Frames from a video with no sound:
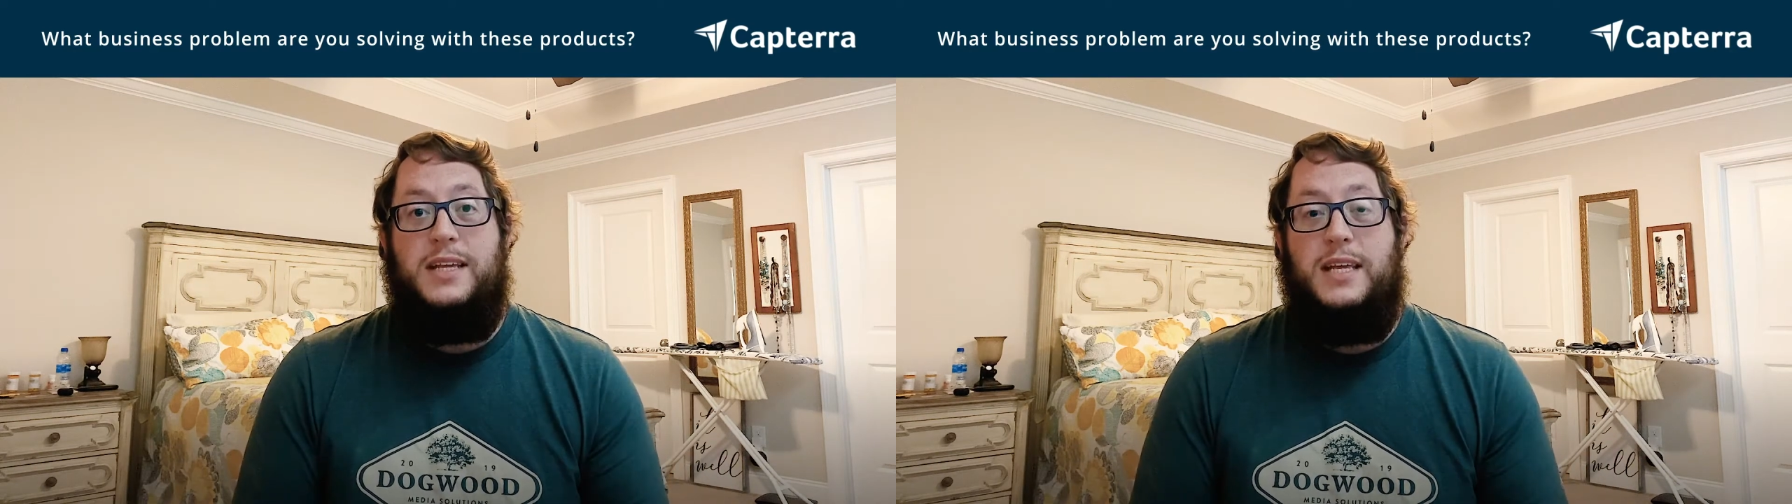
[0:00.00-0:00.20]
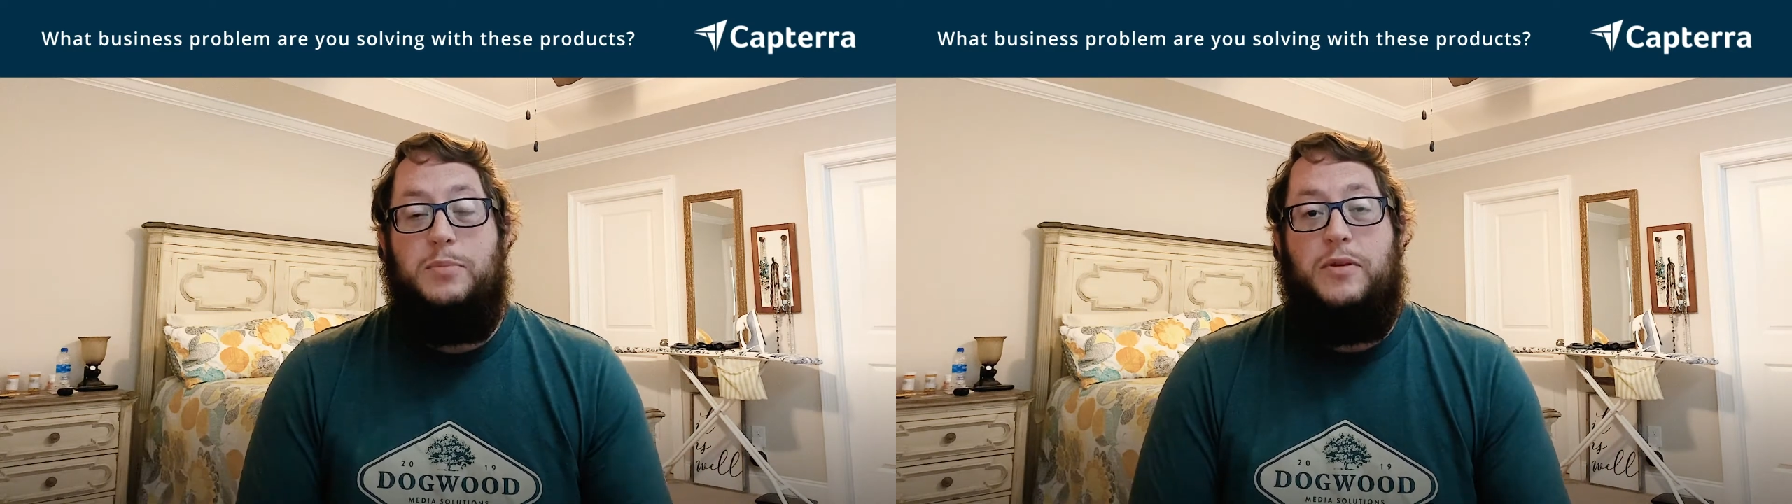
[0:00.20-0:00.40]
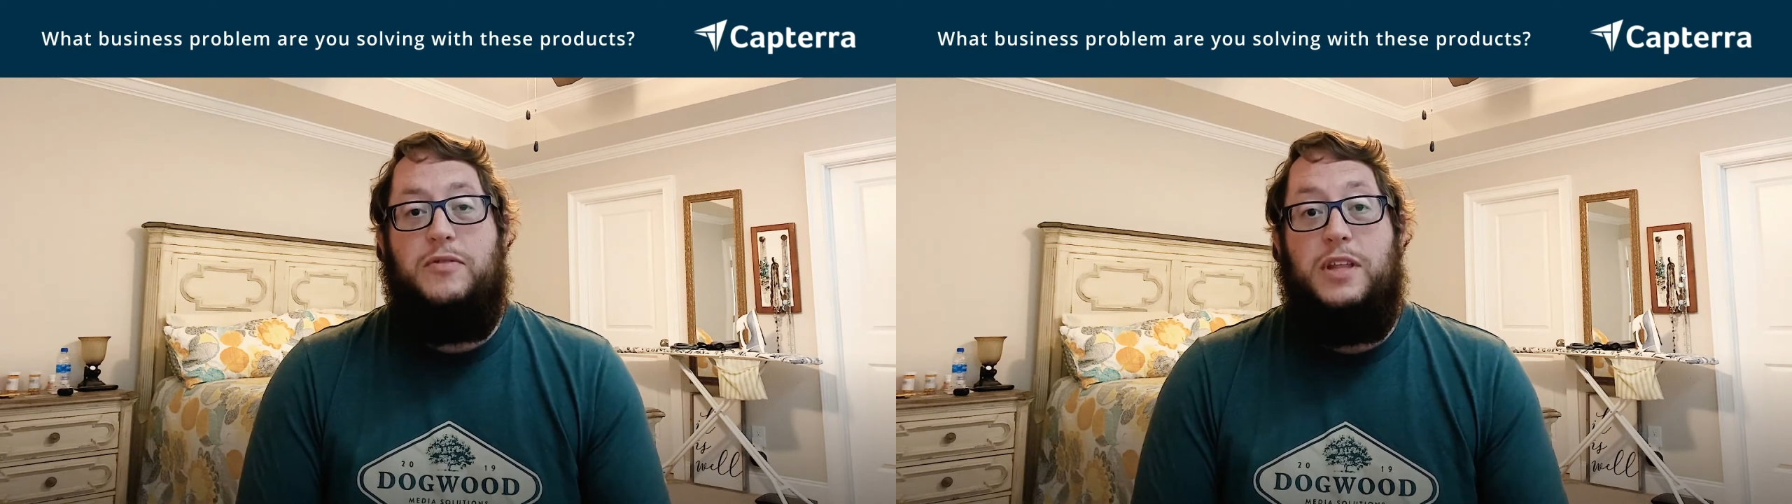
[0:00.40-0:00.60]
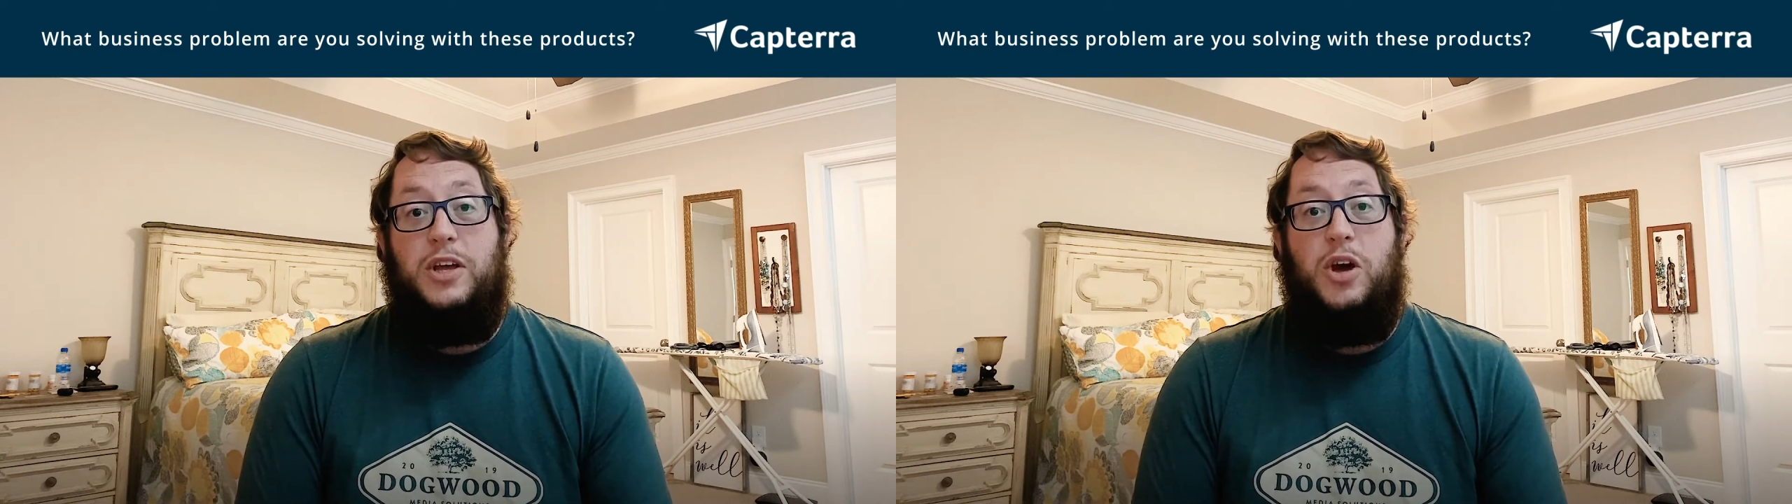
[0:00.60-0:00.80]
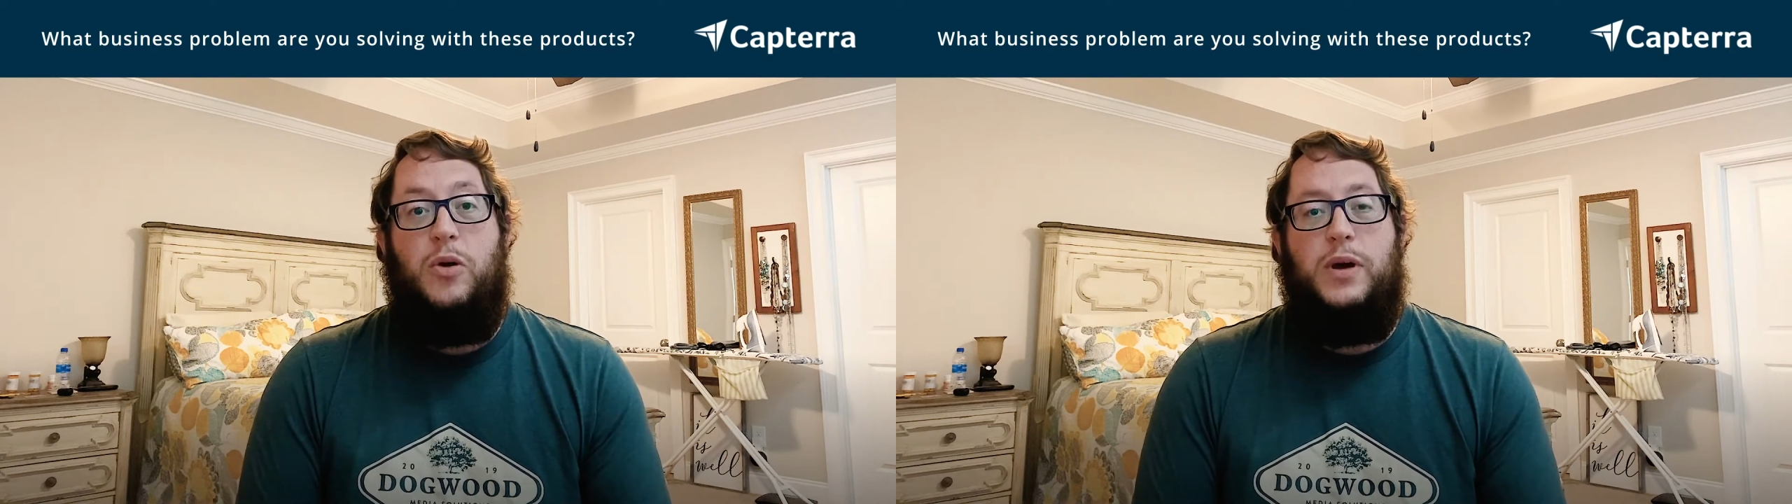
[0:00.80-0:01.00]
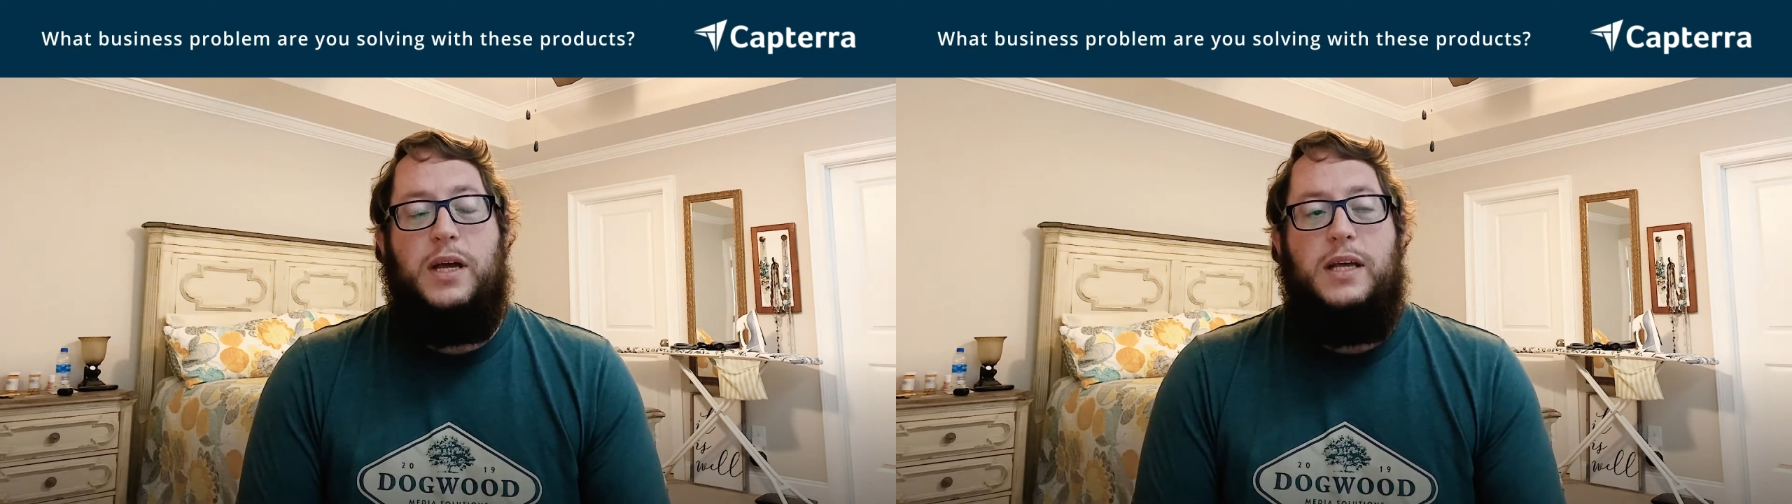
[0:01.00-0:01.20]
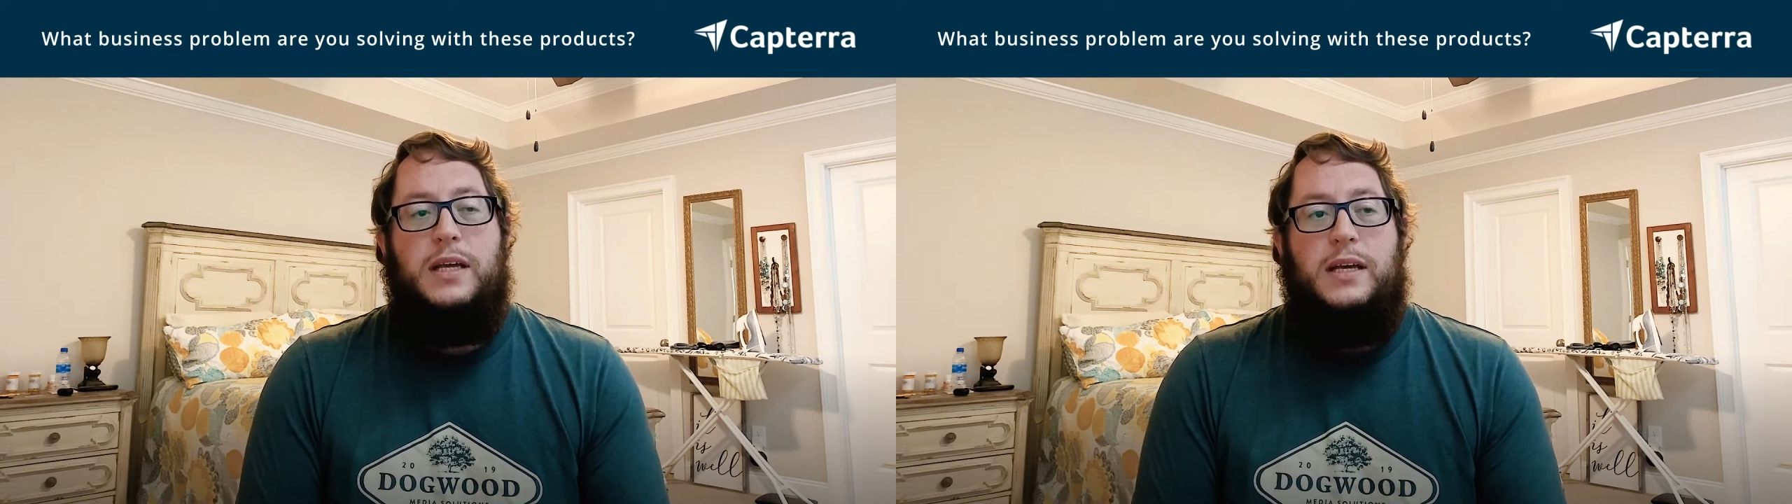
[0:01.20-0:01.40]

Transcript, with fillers: keep everything going.